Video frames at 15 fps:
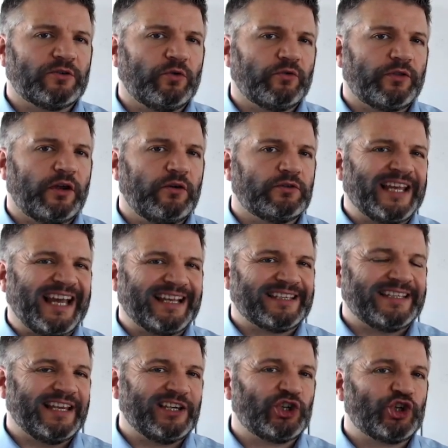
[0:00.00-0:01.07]
or those
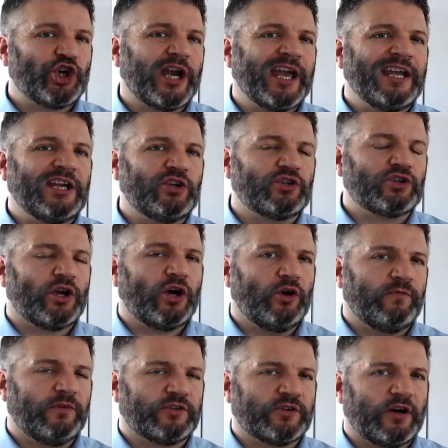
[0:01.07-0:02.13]
assets change
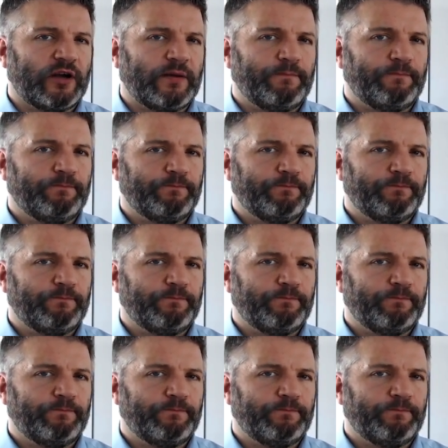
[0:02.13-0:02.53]
over time.